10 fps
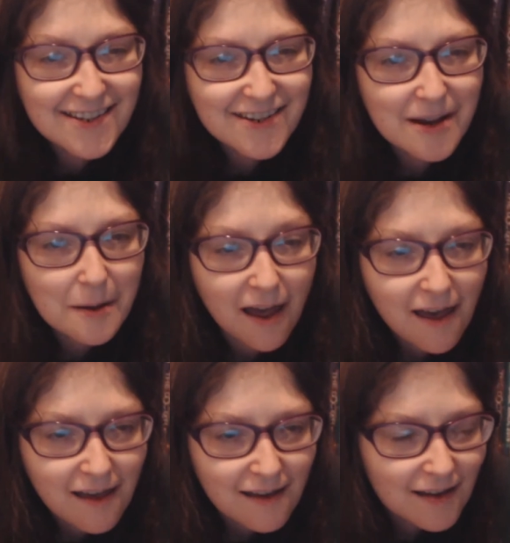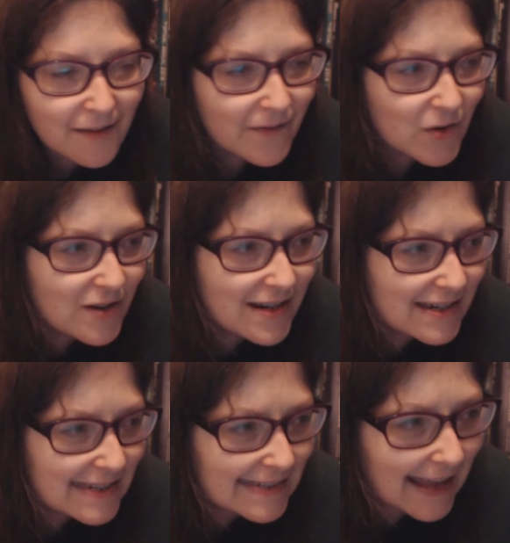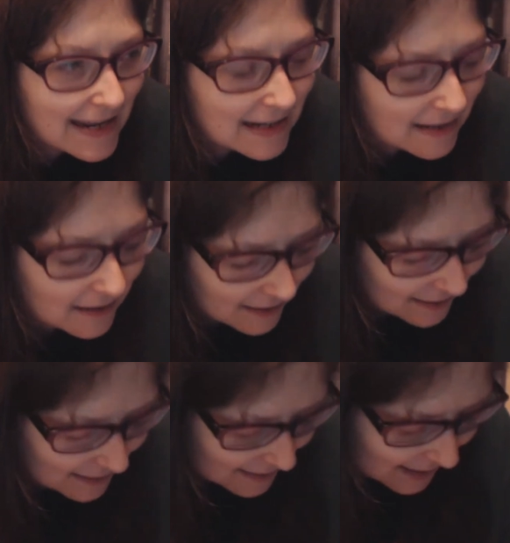answer, for goodness sake.